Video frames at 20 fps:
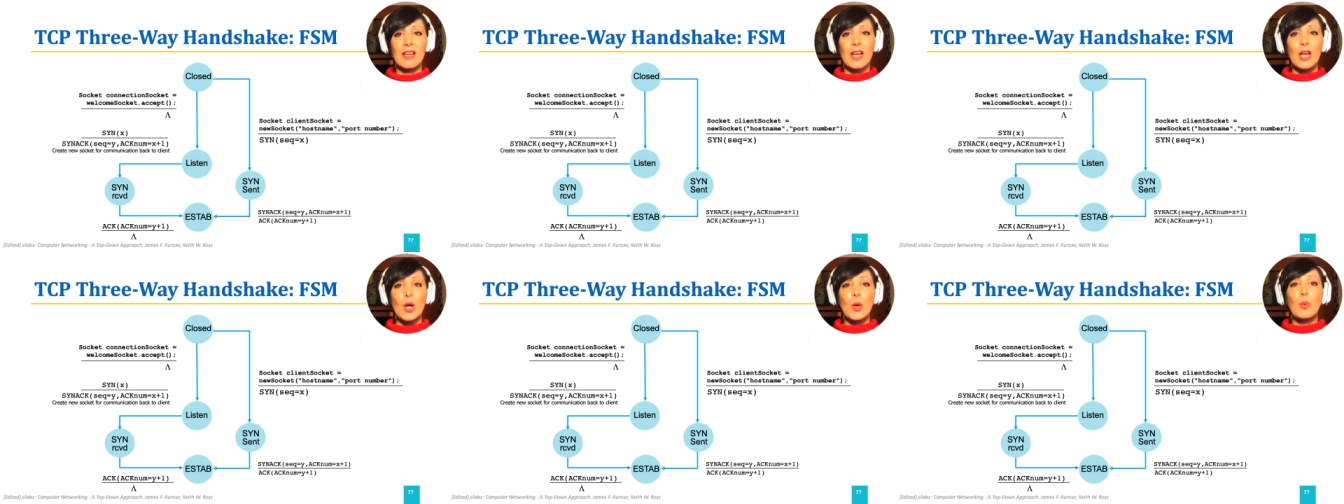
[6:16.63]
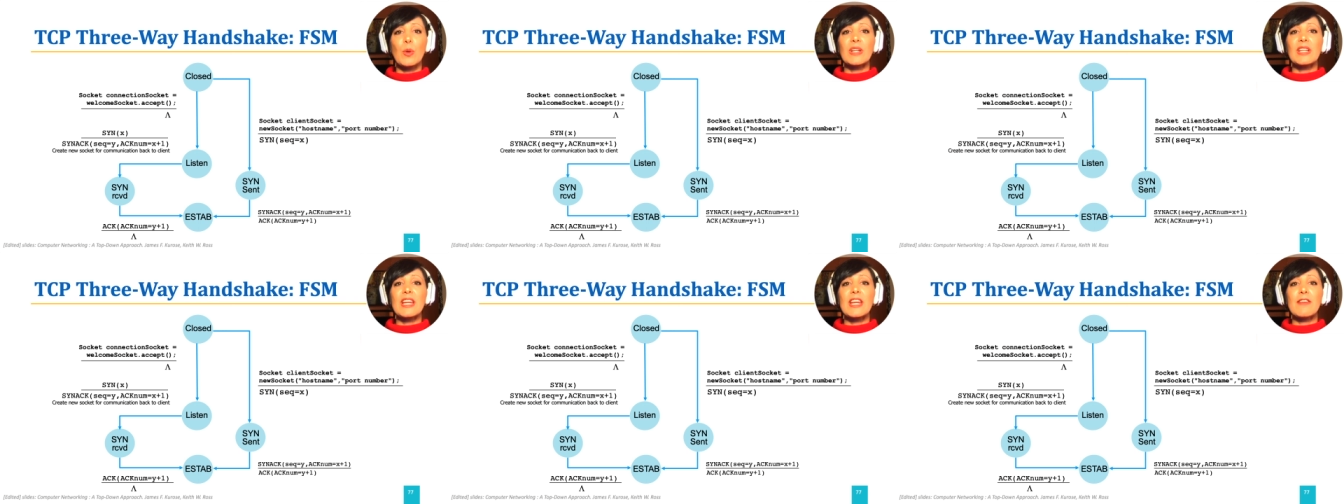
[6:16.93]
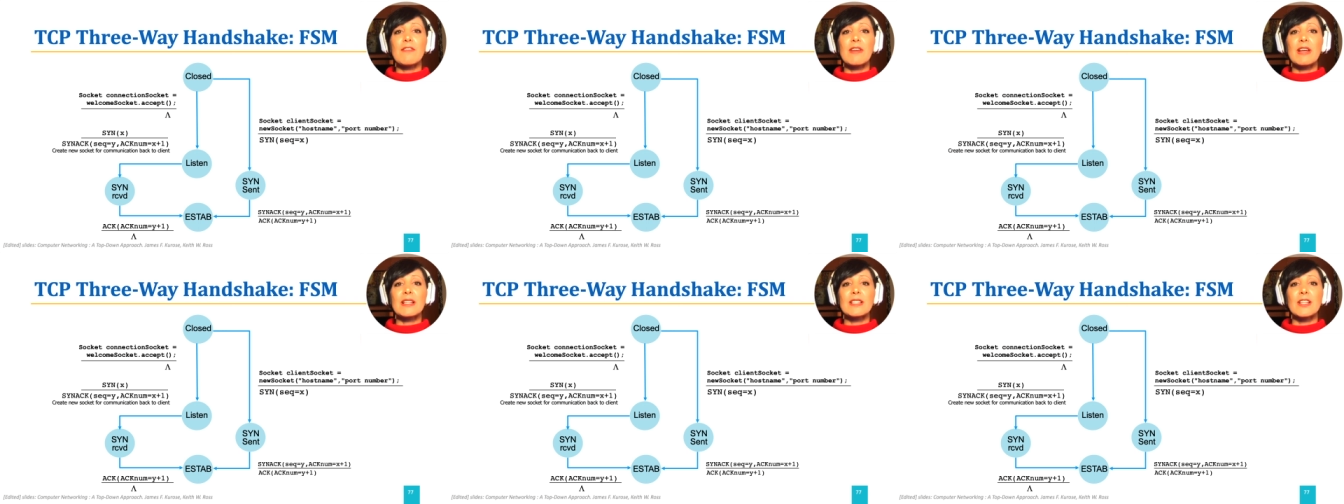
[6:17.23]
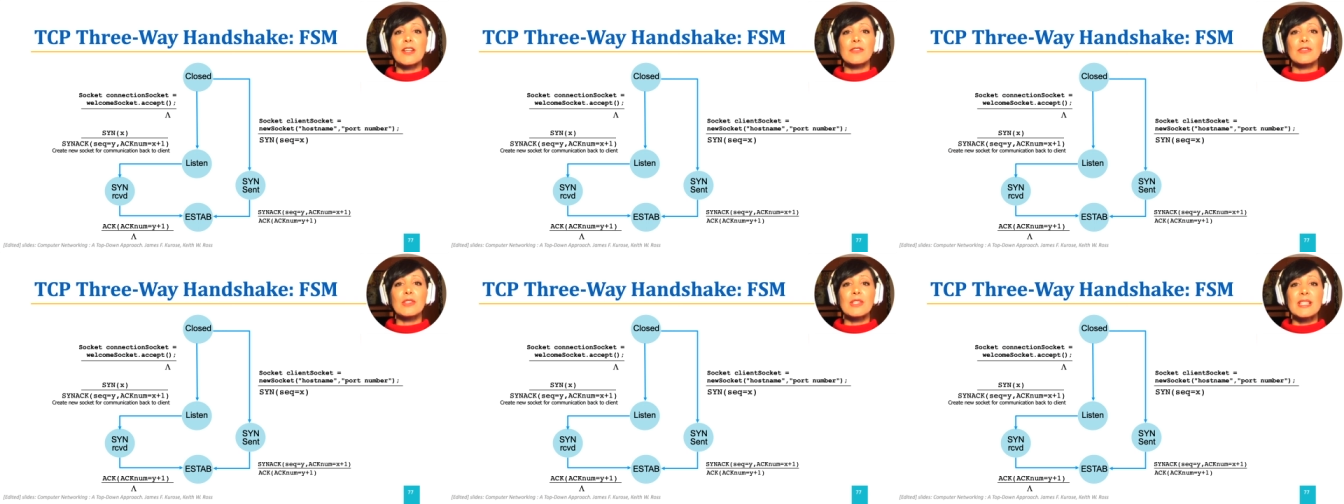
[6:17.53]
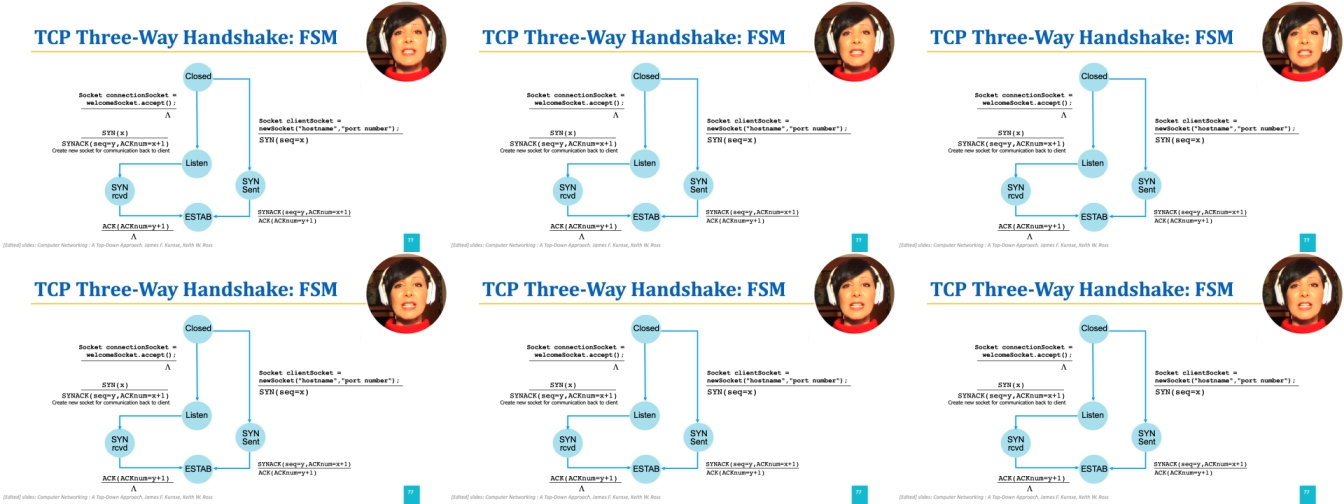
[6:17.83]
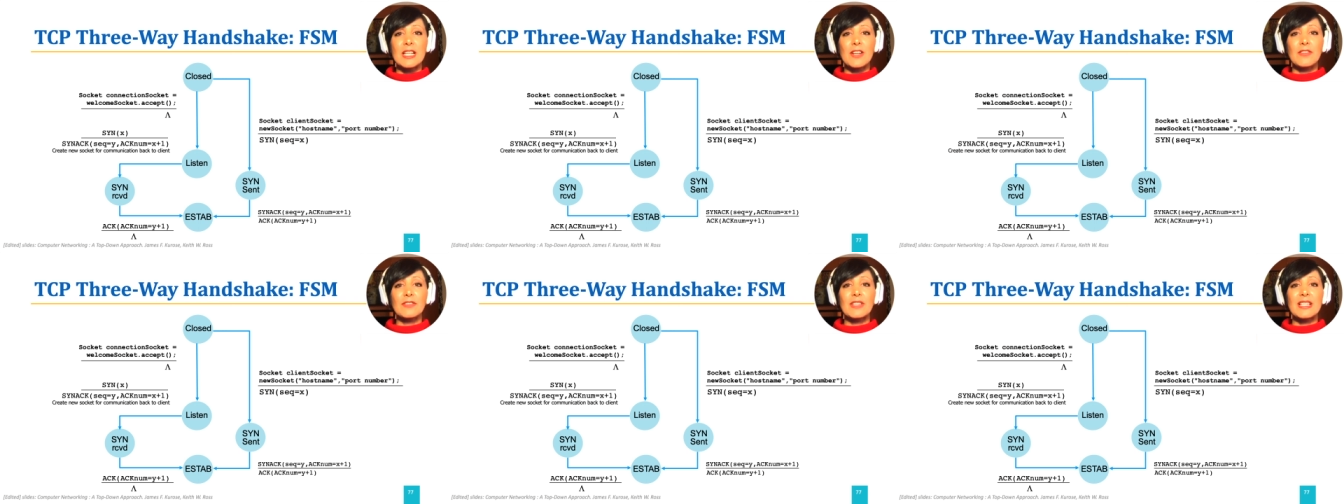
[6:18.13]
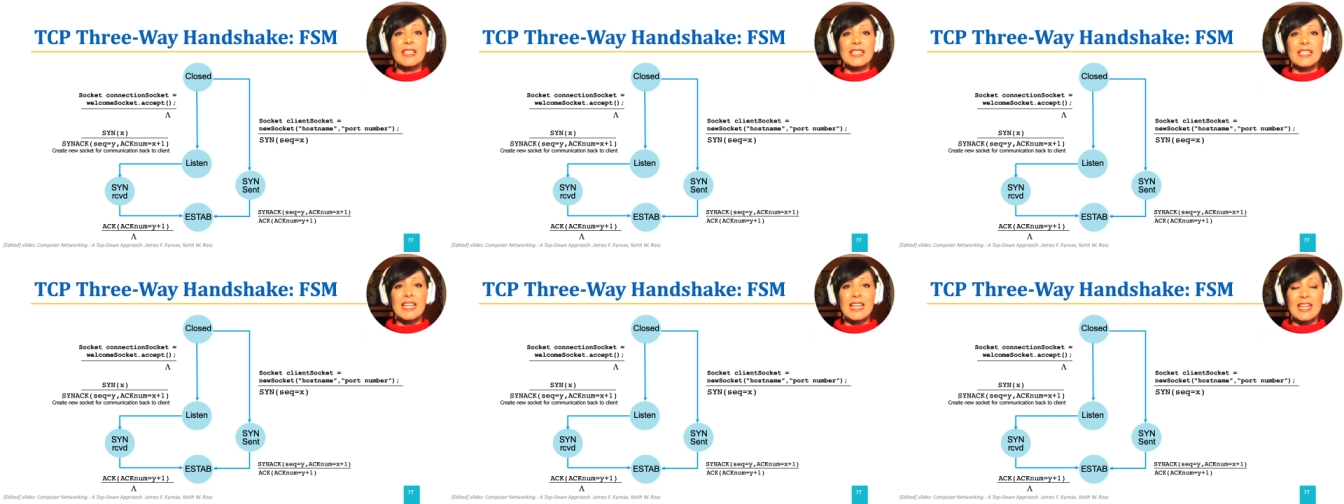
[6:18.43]
with event of receipt of the
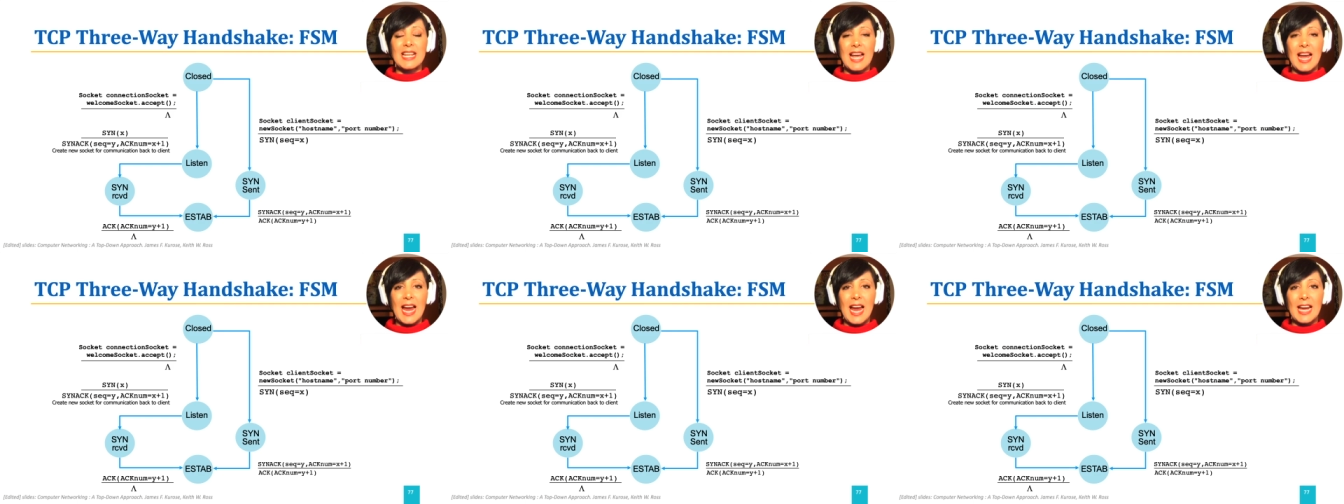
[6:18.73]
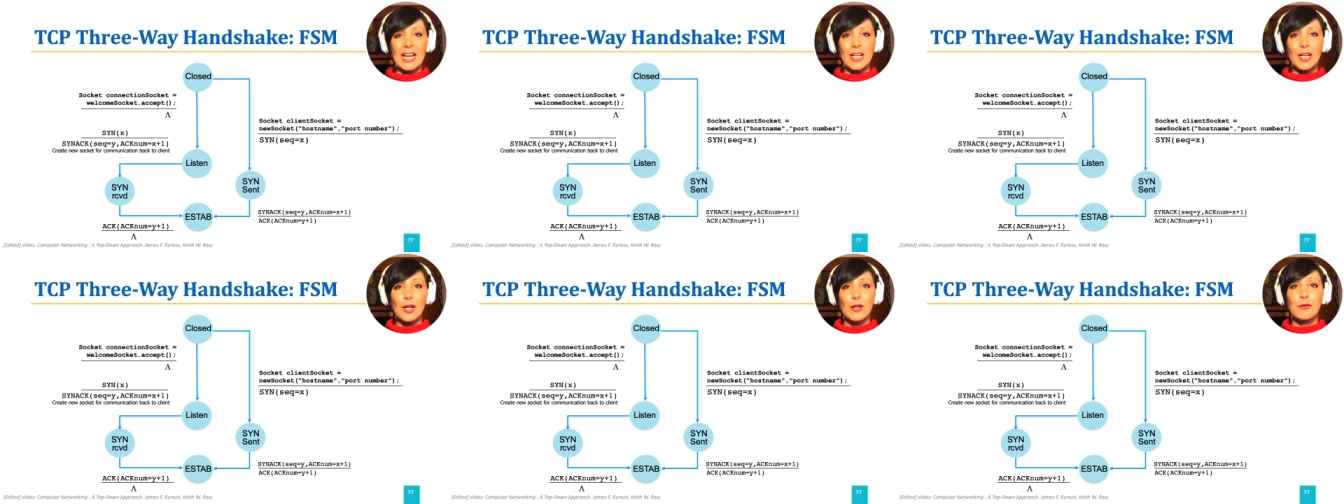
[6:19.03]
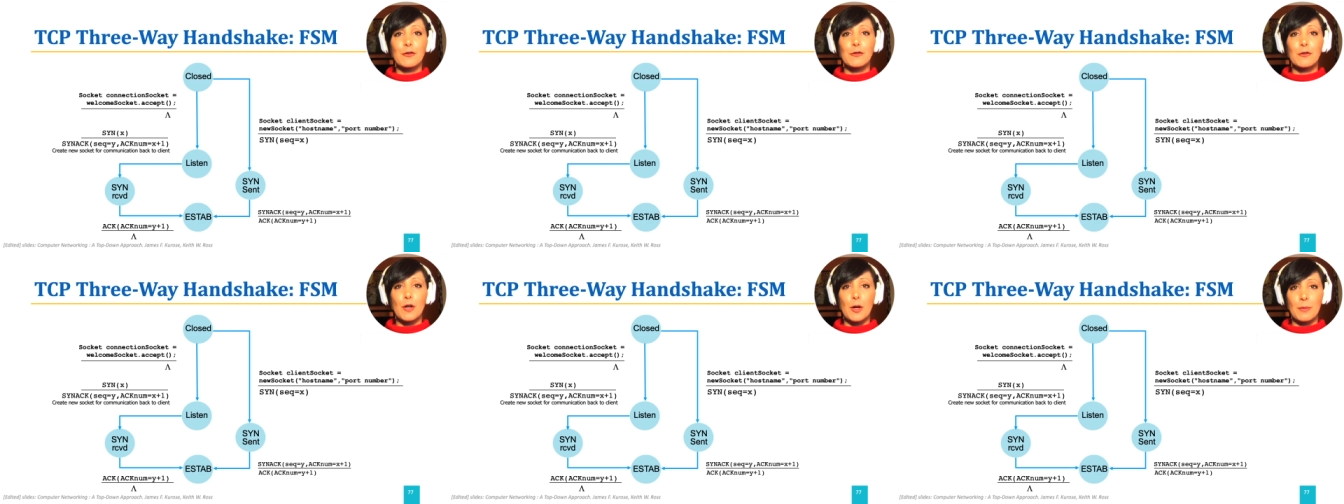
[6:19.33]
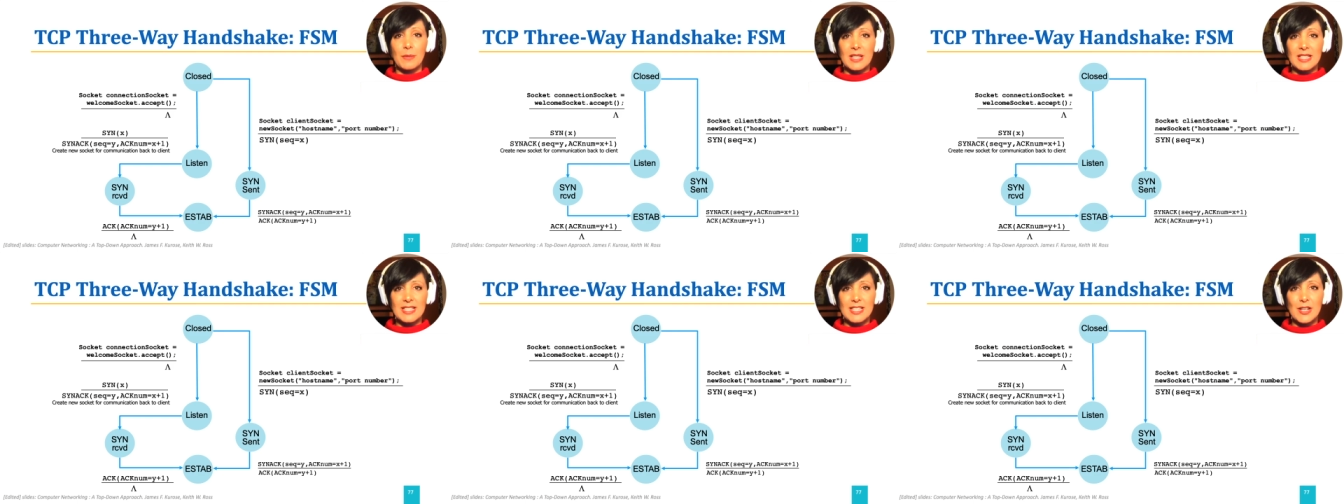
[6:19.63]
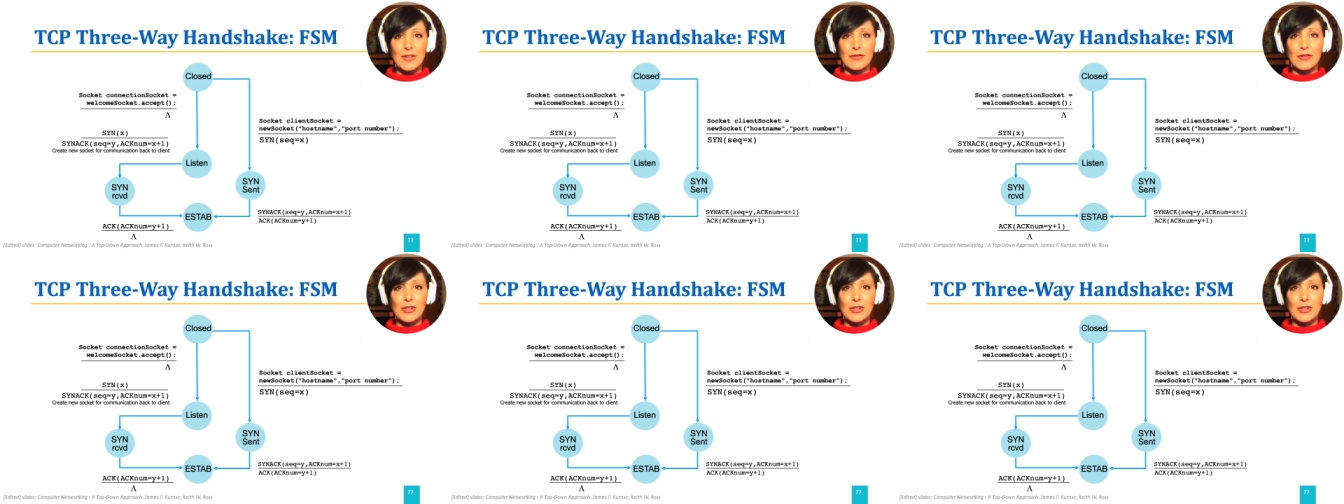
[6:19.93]
SYN ACK from the server.